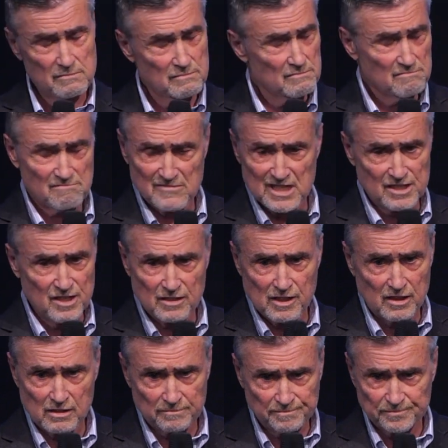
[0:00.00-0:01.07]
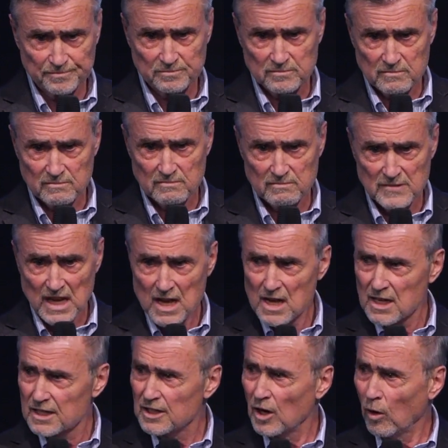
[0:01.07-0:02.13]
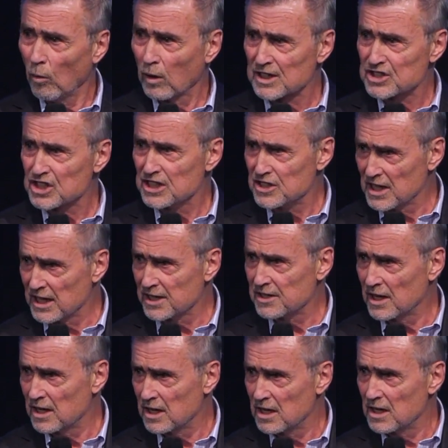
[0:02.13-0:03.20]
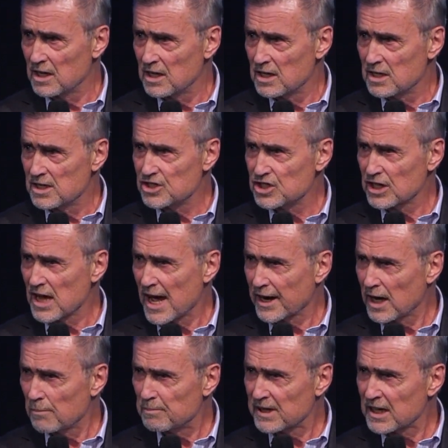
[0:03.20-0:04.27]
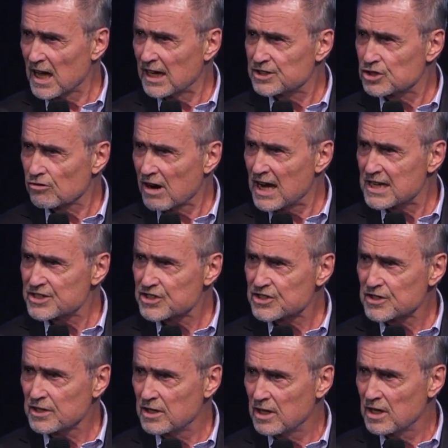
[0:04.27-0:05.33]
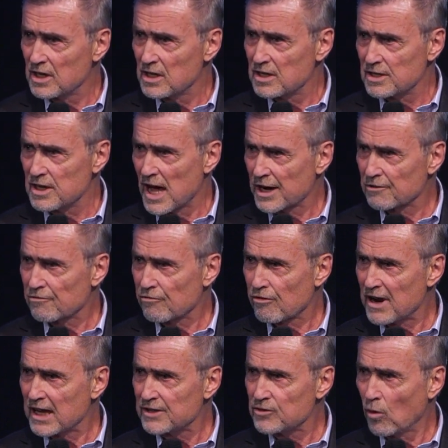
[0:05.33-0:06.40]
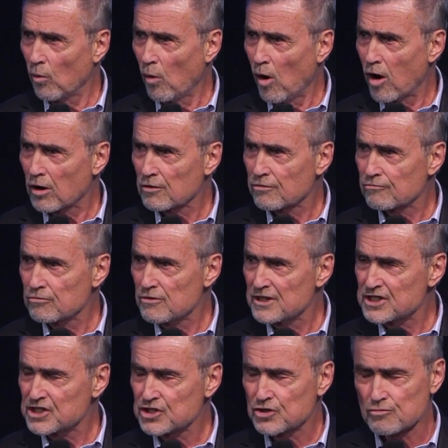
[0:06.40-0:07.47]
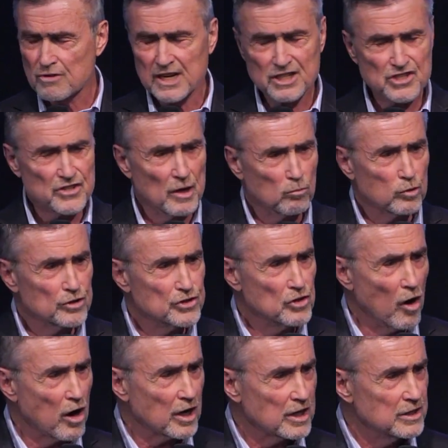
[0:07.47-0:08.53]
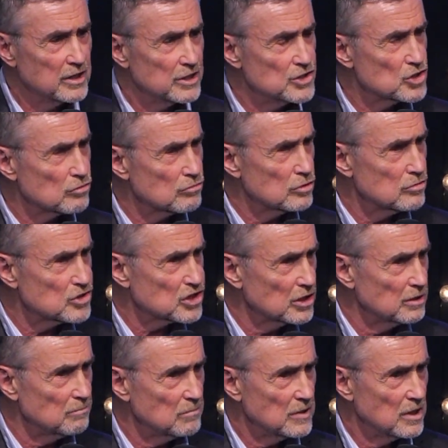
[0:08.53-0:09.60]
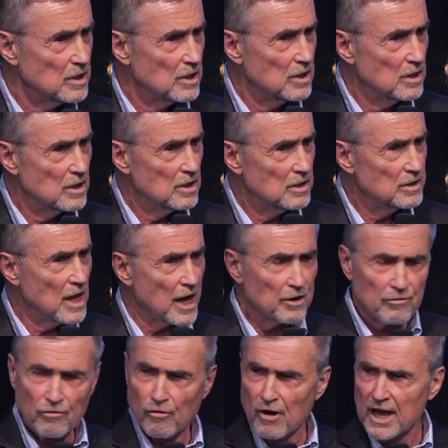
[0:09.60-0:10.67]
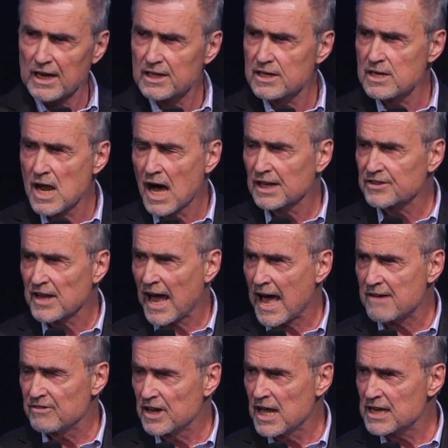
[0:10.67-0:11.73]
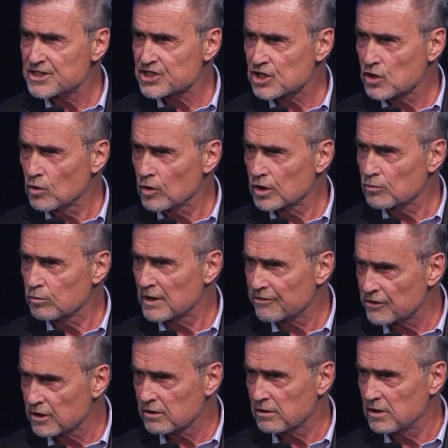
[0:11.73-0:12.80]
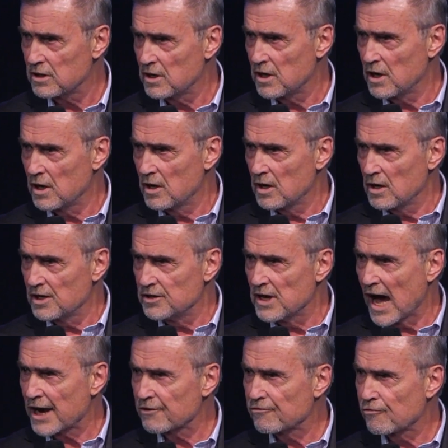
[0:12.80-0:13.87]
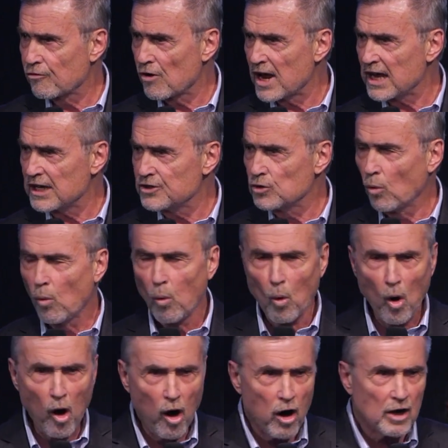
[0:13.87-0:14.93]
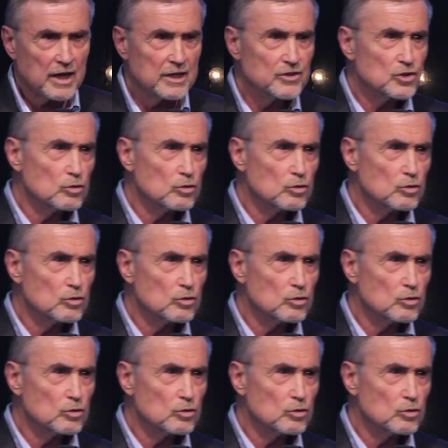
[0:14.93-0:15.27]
No, no, no. You know what she did? She got up and got dressed, not afraid to walk through the streets that were darkened in Jerusalem, not afraid not to have an escort with her, not afraid to walk into a